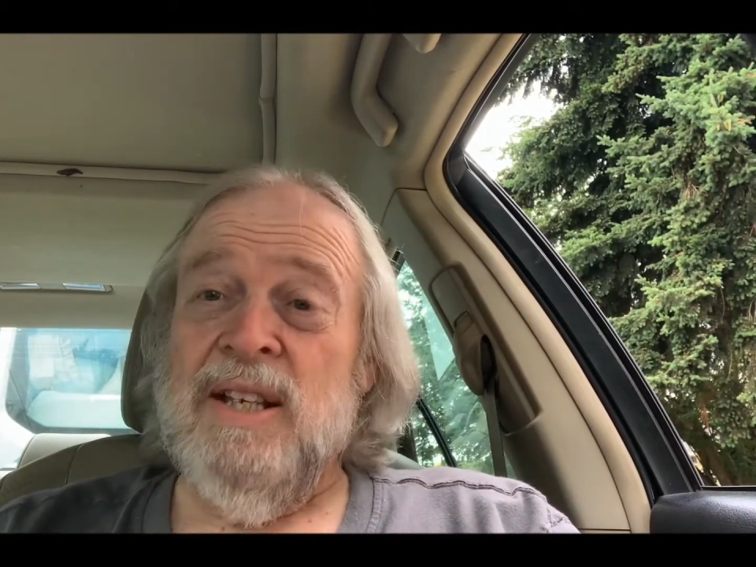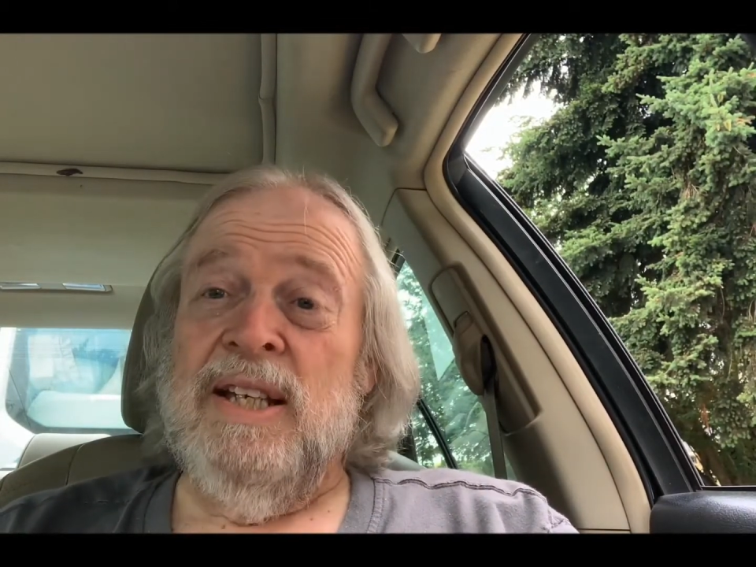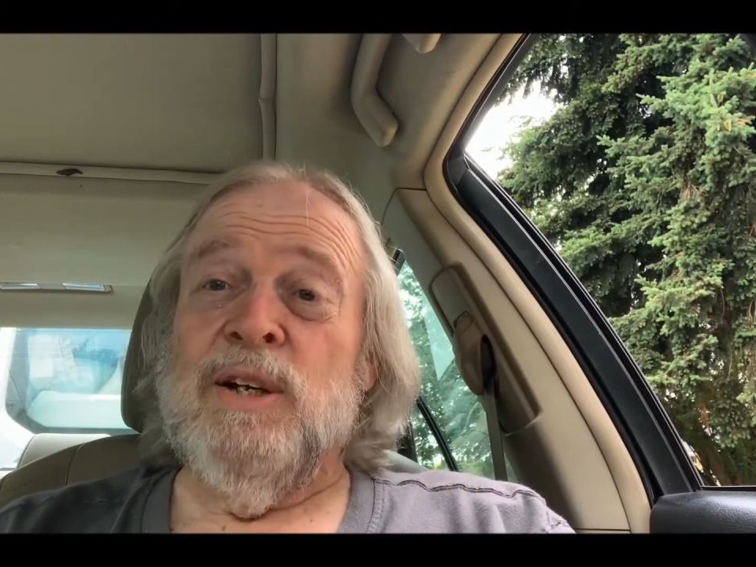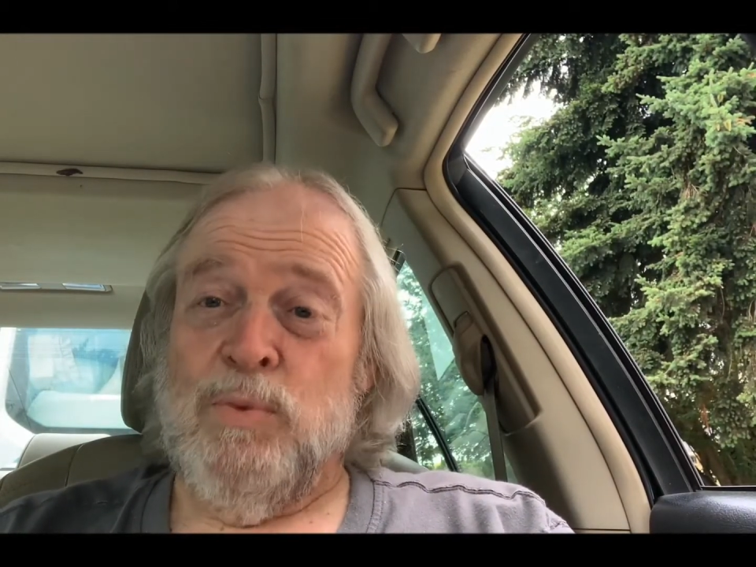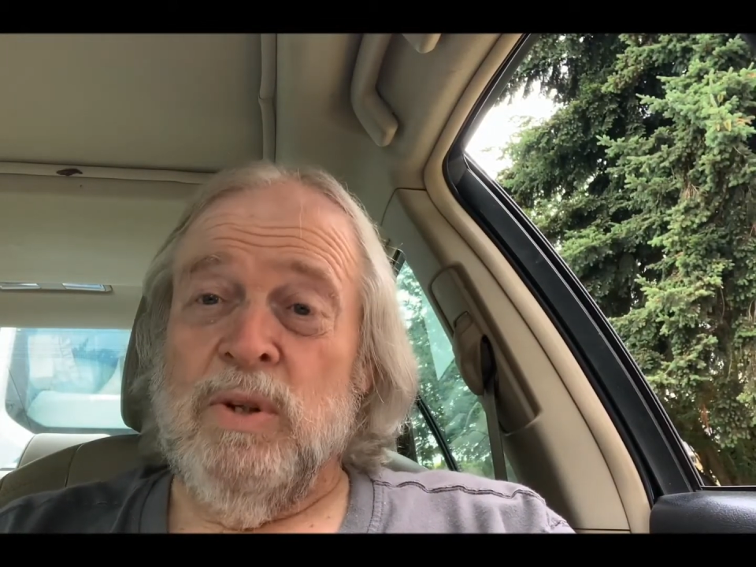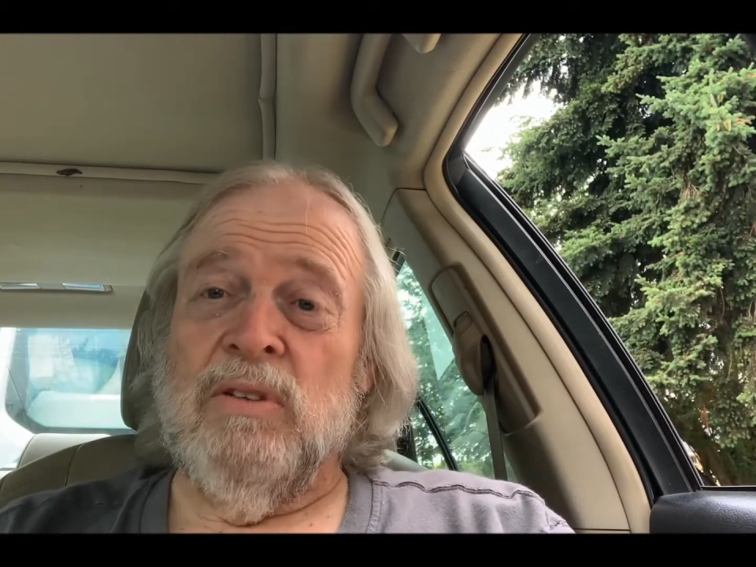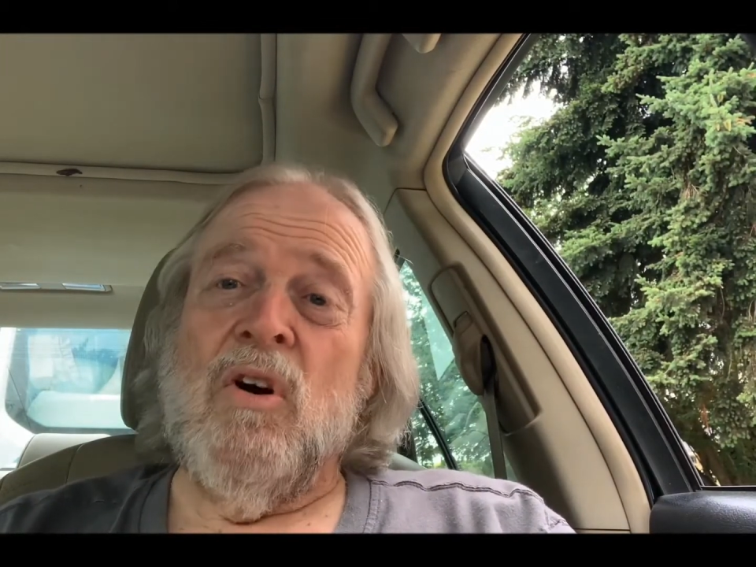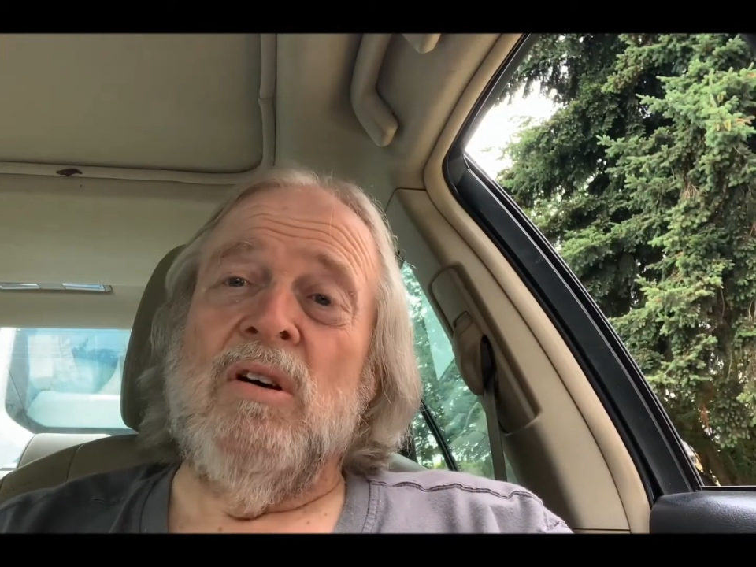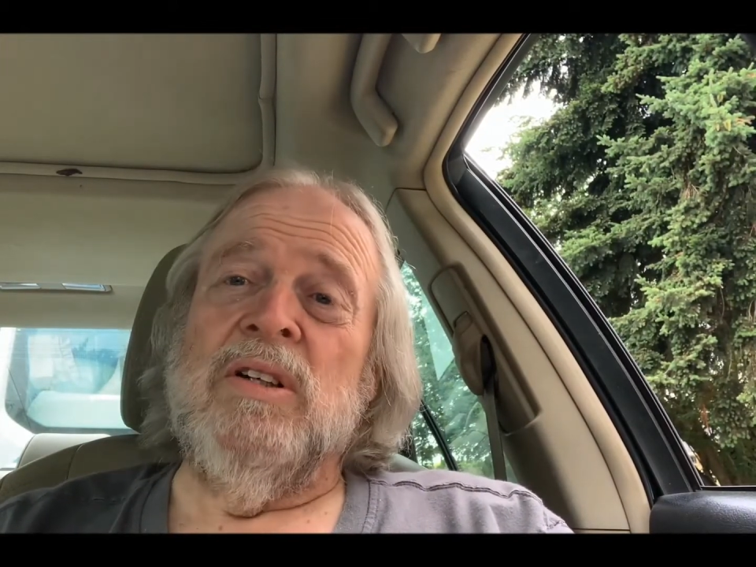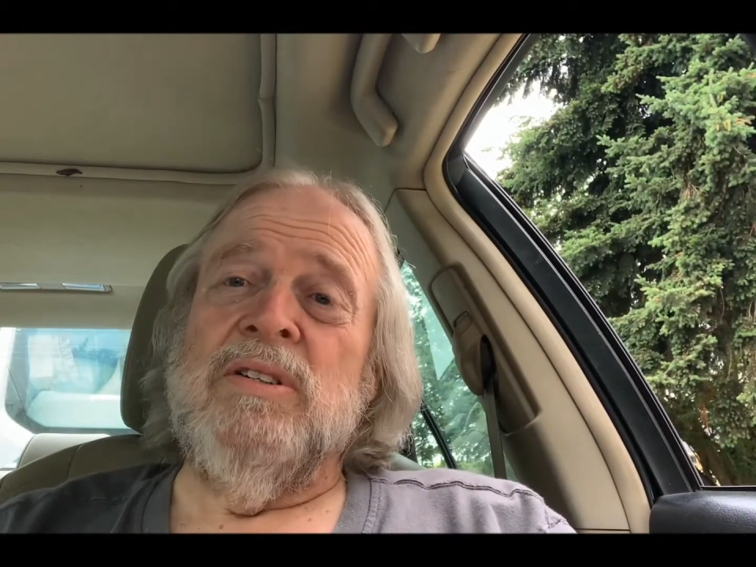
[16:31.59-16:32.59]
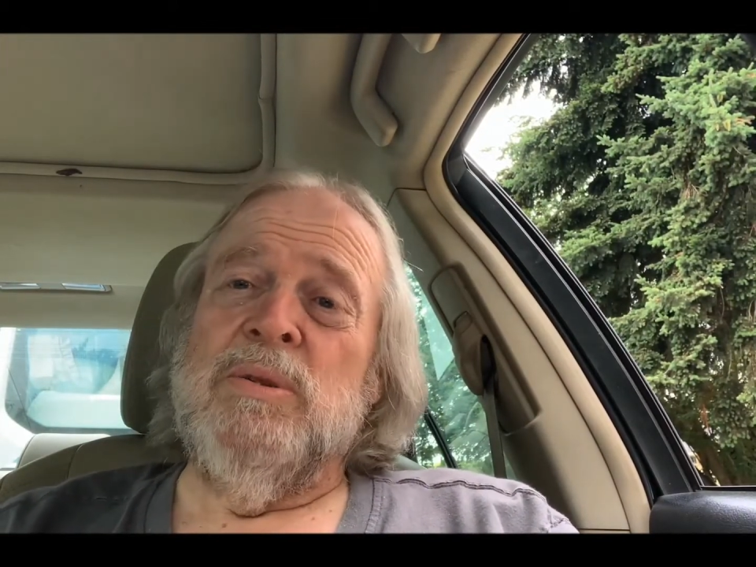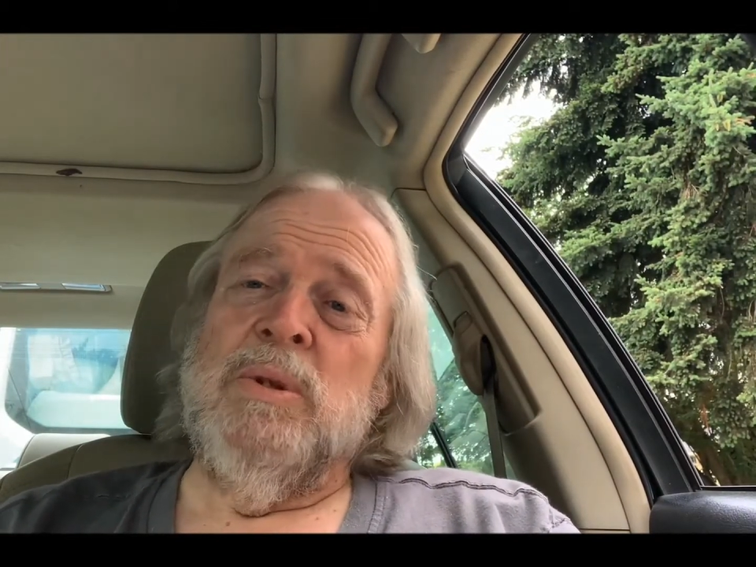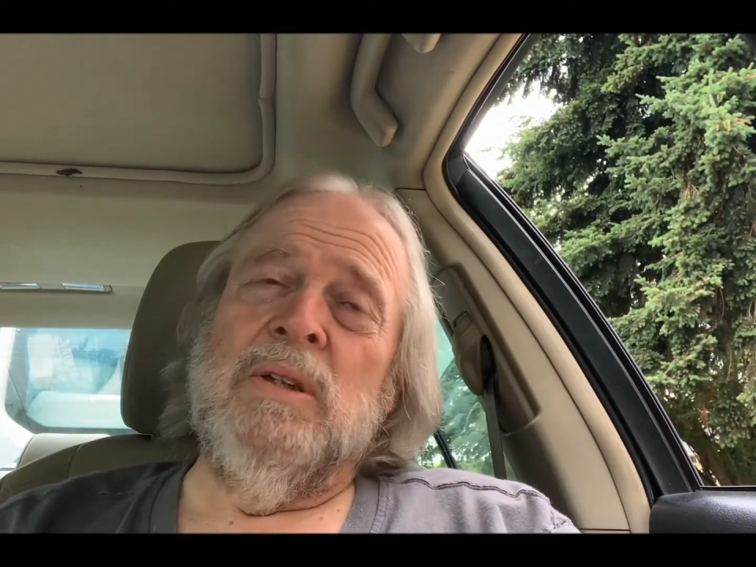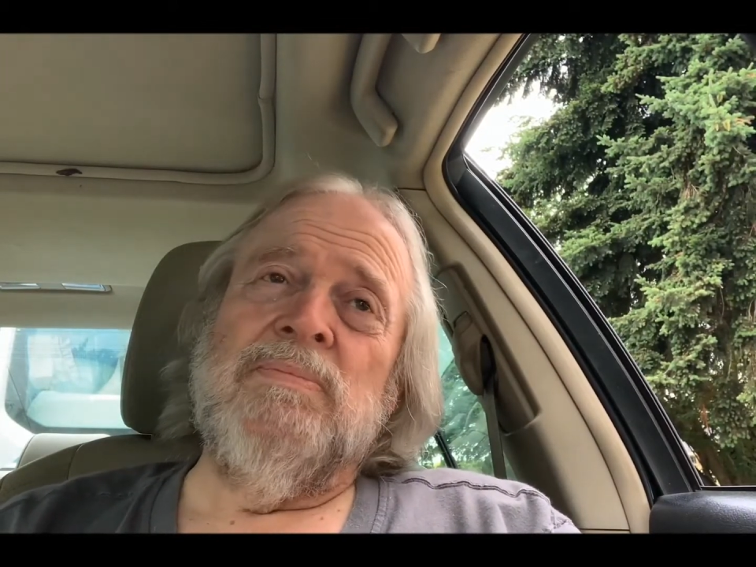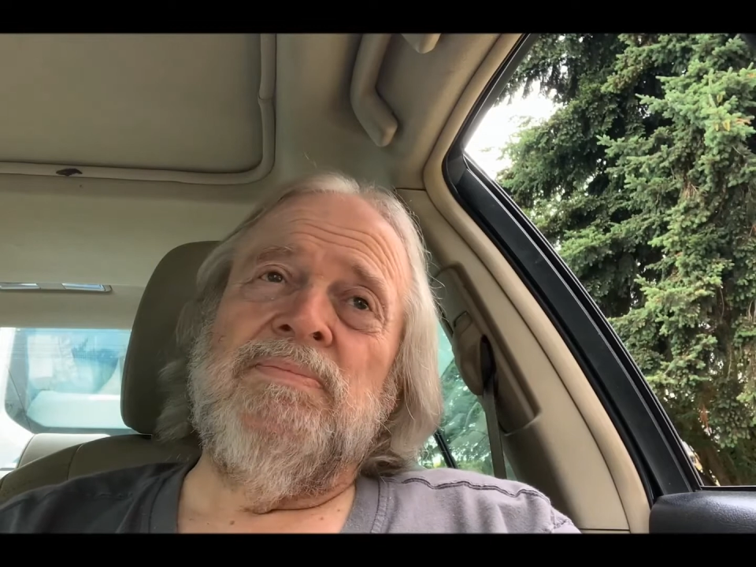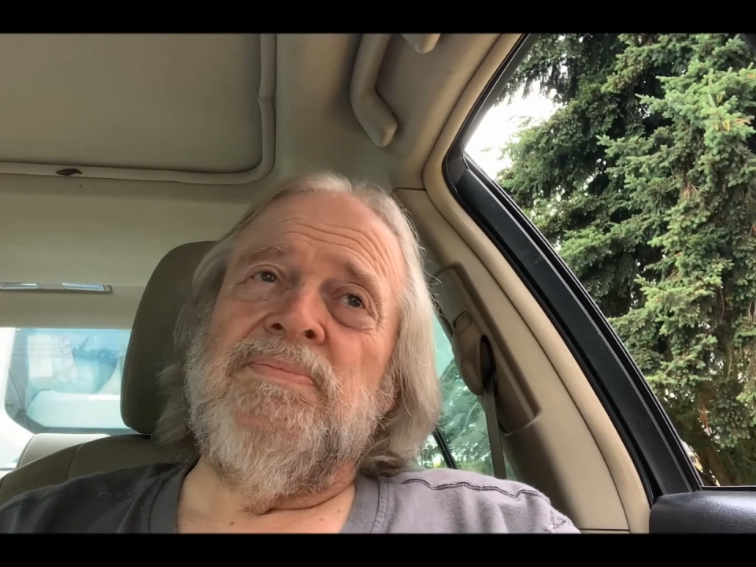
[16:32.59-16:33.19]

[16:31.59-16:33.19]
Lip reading: it will long endure.